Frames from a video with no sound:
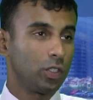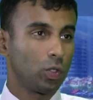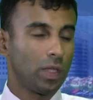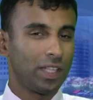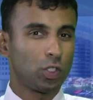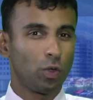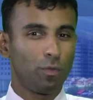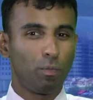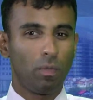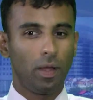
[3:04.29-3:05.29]
So that's sort of
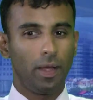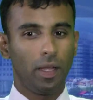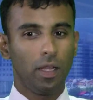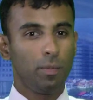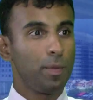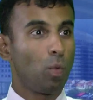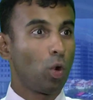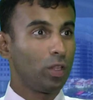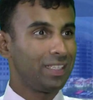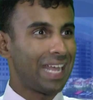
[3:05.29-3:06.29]
a little bit more
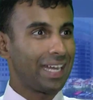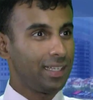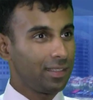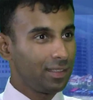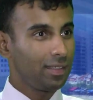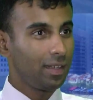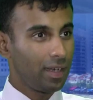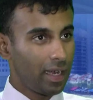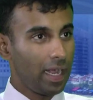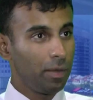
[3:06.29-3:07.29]
on the tactical
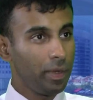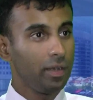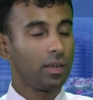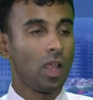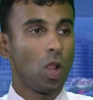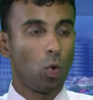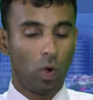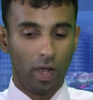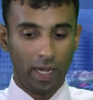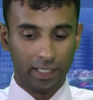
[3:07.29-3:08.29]
element,
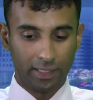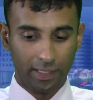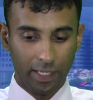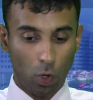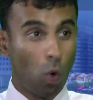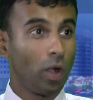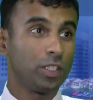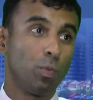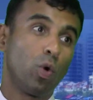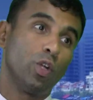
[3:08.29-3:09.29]
whereas the core
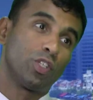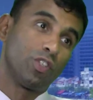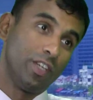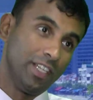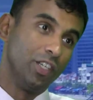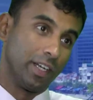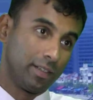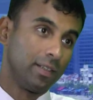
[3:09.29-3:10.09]
is more your strategic.